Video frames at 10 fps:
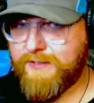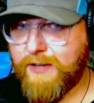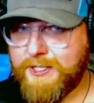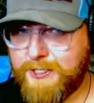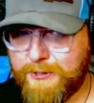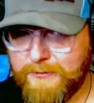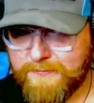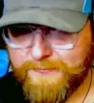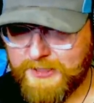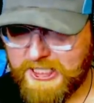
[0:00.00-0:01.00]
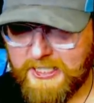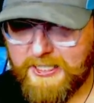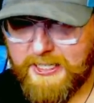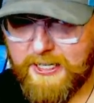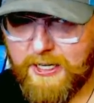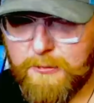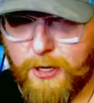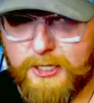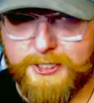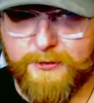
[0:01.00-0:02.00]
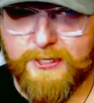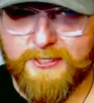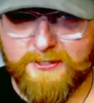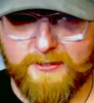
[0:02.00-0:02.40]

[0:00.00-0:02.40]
fun too, seeing the unmarked units.